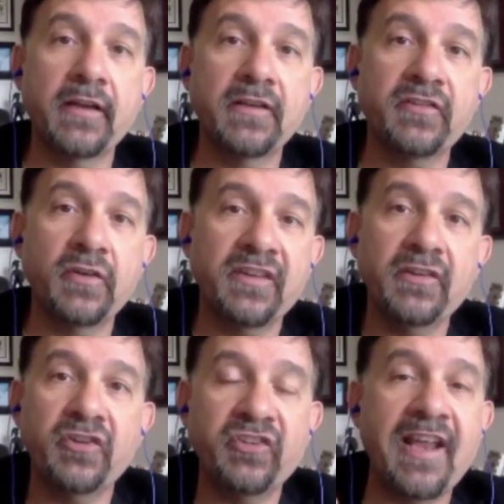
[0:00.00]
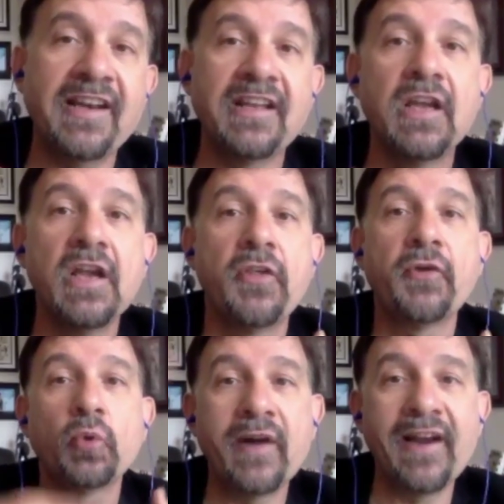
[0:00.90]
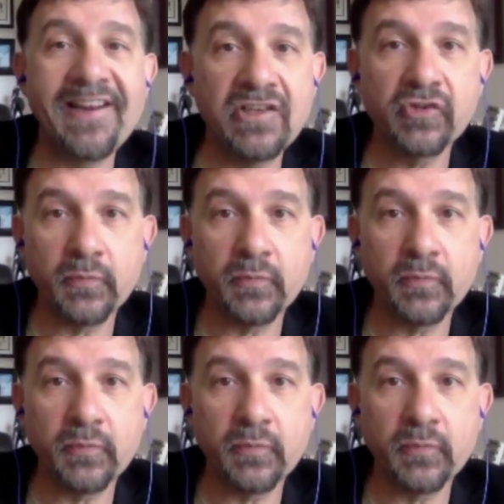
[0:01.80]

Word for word: And so it's understanding the range